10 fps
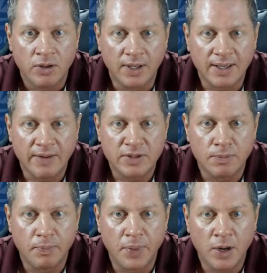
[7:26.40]
you get kind of
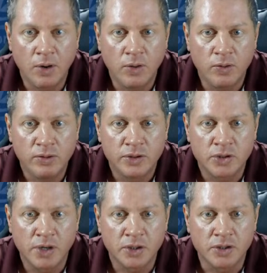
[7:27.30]
this bow
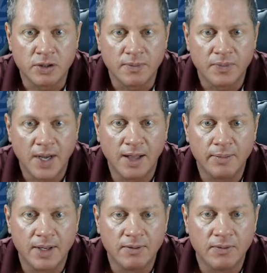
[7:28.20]
structure
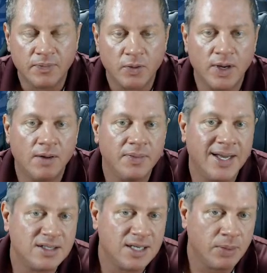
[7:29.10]
element. Well,
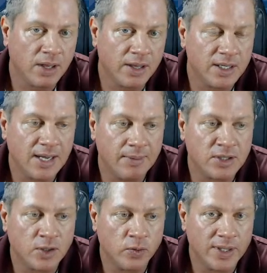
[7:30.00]
that's typically a
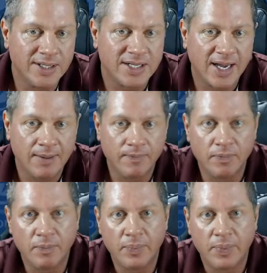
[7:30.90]
damaging wind type
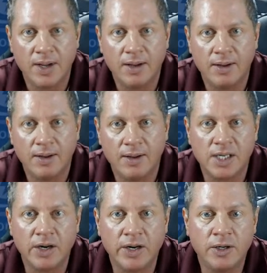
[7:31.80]
um,
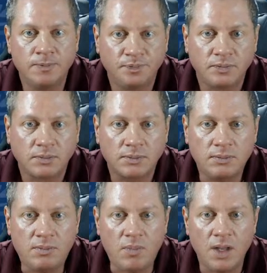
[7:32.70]
scenario
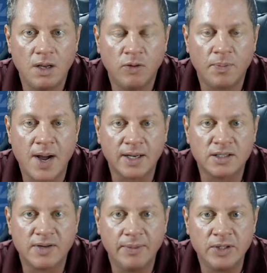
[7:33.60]
with
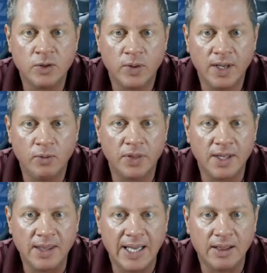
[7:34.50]
pockets of damaging wind
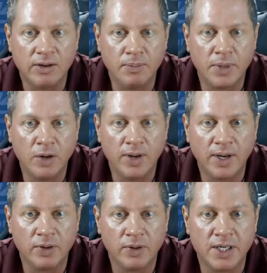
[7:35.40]
within that little bow
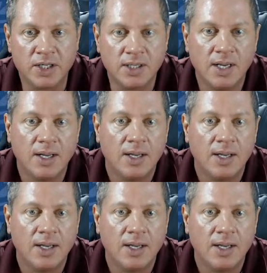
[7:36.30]
echo region.